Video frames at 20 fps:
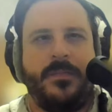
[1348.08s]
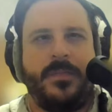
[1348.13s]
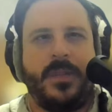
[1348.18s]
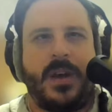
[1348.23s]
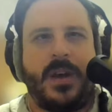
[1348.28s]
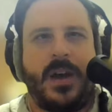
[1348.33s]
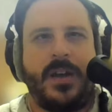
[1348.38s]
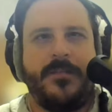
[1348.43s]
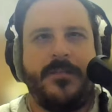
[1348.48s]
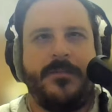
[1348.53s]

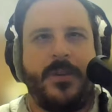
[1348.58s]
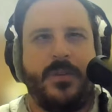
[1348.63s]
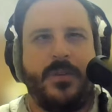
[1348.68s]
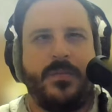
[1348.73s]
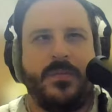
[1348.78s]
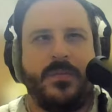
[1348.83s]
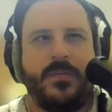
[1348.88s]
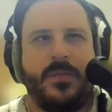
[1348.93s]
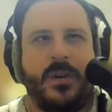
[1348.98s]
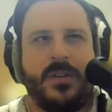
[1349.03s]

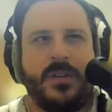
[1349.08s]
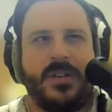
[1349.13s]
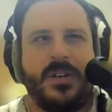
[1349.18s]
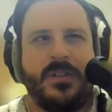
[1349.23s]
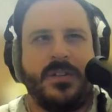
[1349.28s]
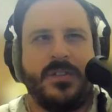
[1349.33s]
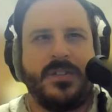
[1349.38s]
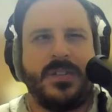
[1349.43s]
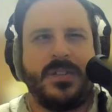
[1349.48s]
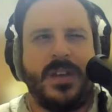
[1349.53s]
iPhone logged into
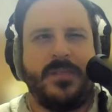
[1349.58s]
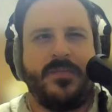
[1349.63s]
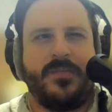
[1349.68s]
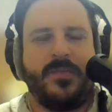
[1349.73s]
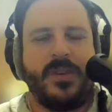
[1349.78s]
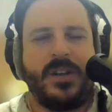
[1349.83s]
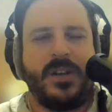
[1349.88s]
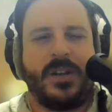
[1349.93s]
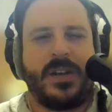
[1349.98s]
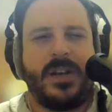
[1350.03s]
the same
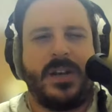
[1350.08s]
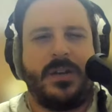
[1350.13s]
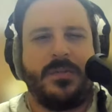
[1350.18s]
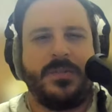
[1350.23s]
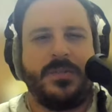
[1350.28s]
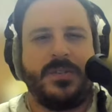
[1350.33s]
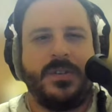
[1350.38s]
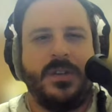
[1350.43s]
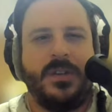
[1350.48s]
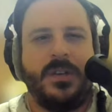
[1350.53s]
free
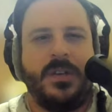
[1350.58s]
account,